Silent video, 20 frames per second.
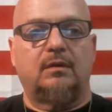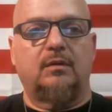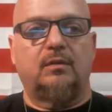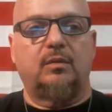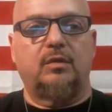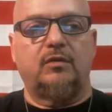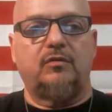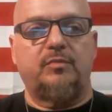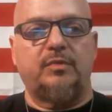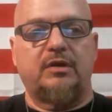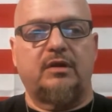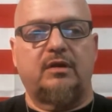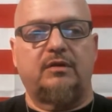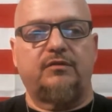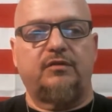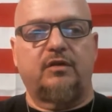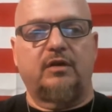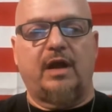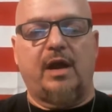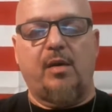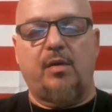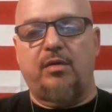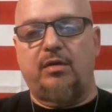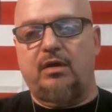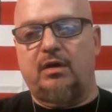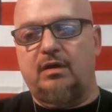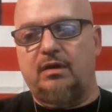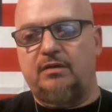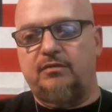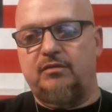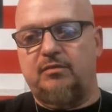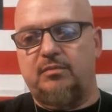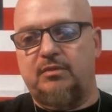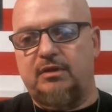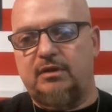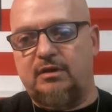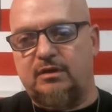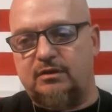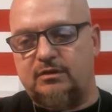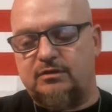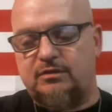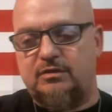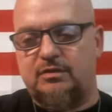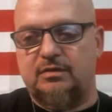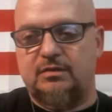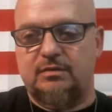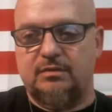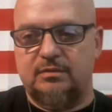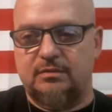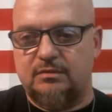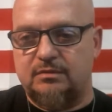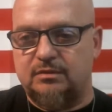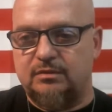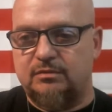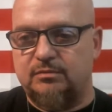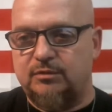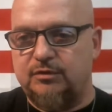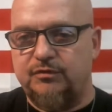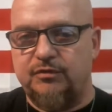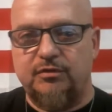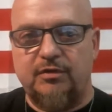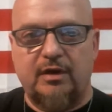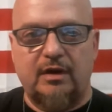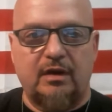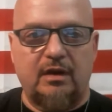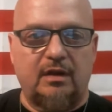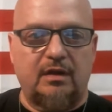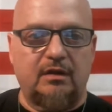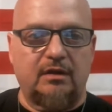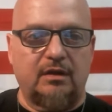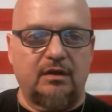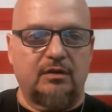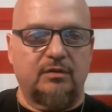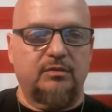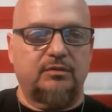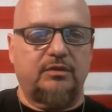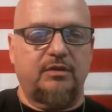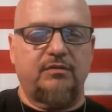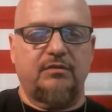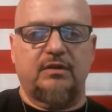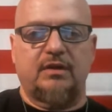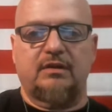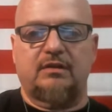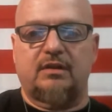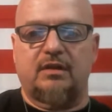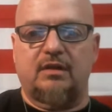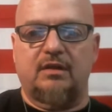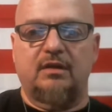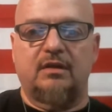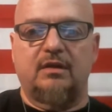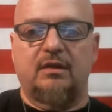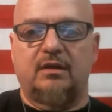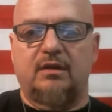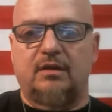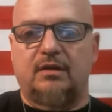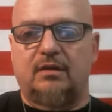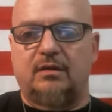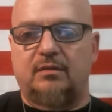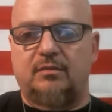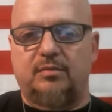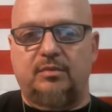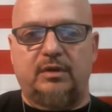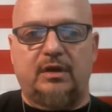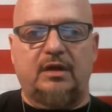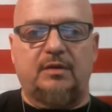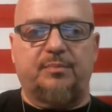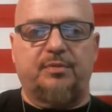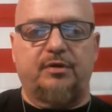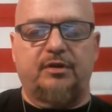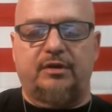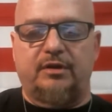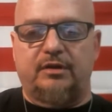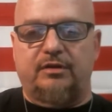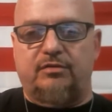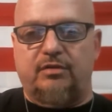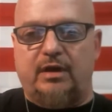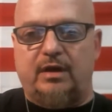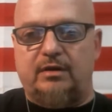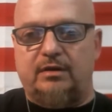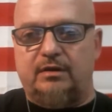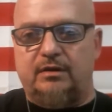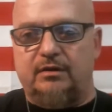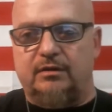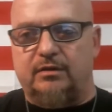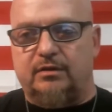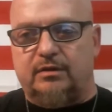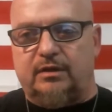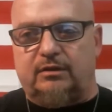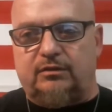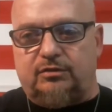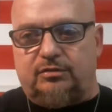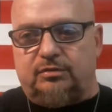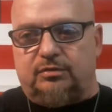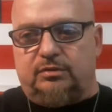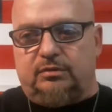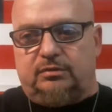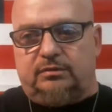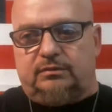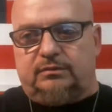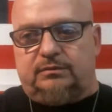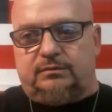We've been on for an hour and 11 minutes. Go moving right along here. We got a pretty good crowd in here though. That's cool.